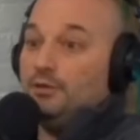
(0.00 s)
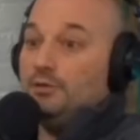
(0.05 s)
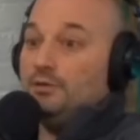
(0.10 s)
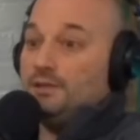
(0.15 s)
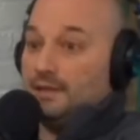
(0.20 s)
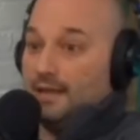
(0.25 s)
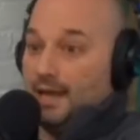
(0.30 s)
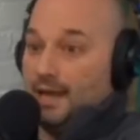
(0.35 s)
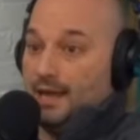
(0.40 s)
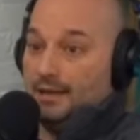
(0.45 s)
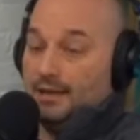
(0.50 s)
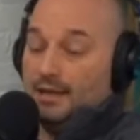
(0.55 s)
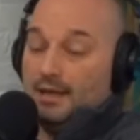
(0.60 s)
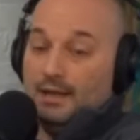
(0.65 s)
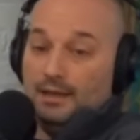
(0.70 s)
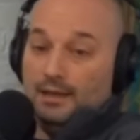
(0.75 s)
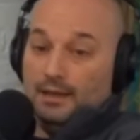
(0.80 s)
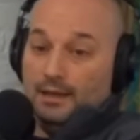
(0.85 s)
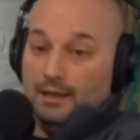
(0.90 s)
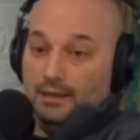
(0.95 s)
But if you said
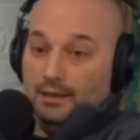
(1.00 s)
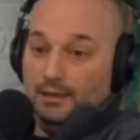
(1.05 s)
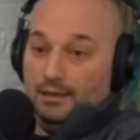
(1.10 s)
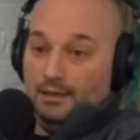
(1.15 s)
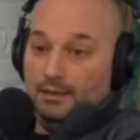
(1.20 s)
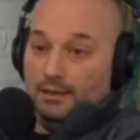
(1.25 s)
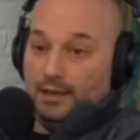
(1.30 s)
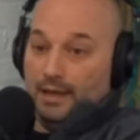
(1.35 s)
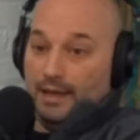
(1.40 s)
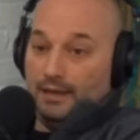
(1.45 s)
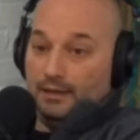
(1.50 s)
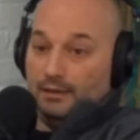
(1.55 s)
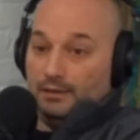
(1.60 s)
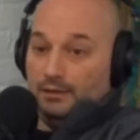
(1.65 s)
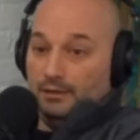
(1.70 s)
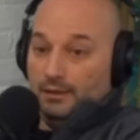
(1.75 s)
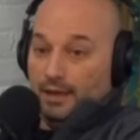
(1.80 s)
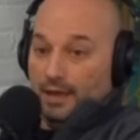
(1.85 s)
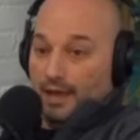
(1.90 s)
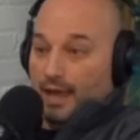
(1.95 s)
like,
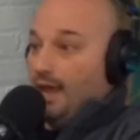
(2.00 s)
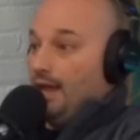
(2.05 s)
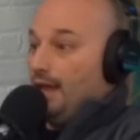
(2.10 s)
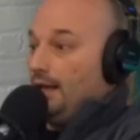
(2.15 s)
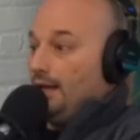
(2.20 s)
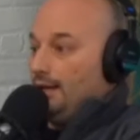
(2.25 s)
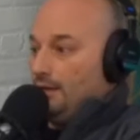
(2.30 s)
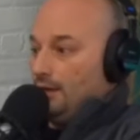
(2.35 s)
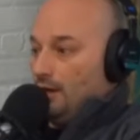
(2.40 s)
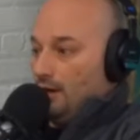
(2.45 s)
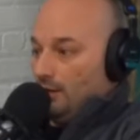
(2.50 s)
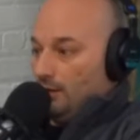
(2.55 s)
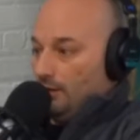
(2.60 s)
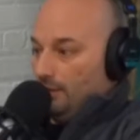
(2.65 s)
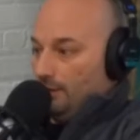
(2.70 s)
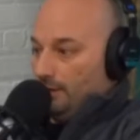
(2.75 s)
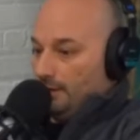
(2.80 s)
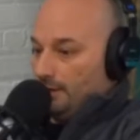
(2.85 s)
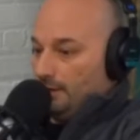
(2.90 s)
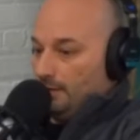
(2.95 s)
hey, you
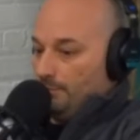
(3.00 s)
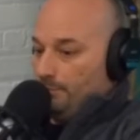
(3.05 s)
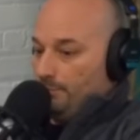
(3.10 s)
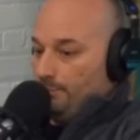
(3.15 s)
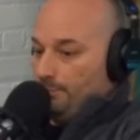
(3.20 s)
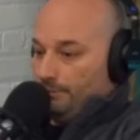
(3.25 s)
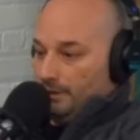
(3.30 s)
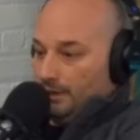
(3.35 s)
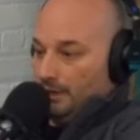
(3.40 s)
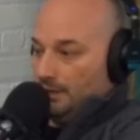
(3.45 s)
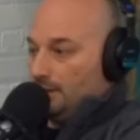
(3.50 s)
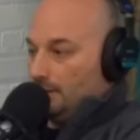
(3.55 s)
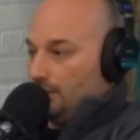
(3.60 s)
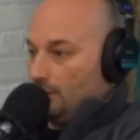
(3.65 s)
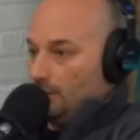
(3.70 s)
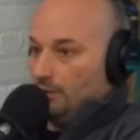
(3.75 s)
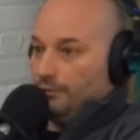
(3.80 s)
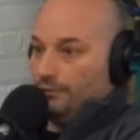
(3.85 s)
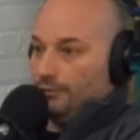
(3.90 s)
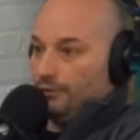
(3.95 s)
know, this this
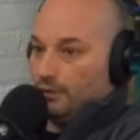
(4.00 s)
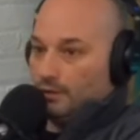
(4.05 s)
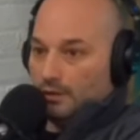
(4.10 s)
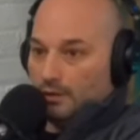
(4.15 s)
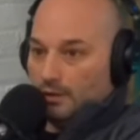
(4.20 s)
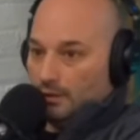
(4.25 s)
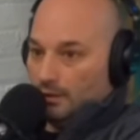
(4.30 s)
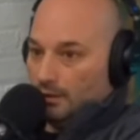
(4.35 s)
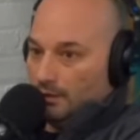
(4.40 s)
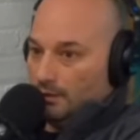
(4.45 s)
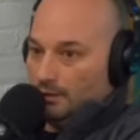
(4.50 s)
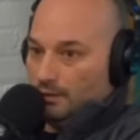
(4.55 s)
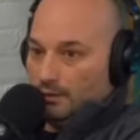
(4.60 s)
surfer,